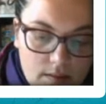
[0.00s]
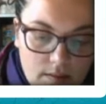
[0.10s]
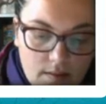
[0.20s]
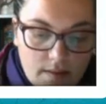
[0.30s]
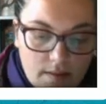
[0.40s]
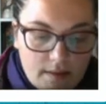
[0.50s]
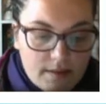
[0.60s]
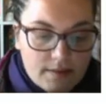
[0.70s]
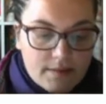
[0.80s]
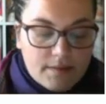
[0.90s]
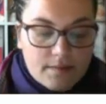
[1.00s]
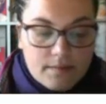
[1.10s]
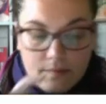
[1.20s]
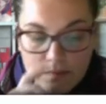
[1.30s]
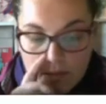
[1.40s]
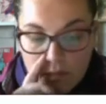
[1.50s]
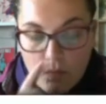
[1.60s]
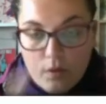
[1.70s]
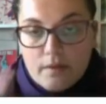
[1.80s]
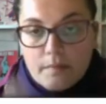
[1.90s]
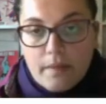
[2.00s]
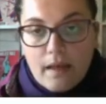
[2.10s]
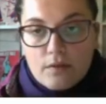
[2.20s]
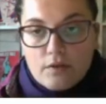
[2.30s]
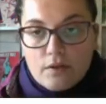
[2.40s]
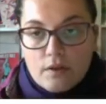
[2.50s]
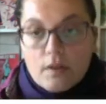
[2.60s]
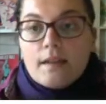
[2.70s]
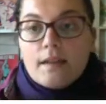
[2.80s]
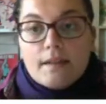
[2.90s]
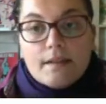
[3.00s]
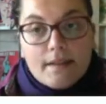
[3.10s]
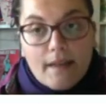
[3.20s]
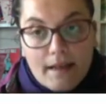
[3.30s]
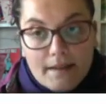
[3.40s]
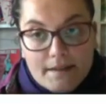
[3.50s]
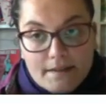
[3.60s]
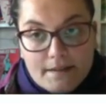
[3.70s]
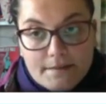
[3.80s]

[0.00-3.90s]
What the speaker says: And what about the eyes?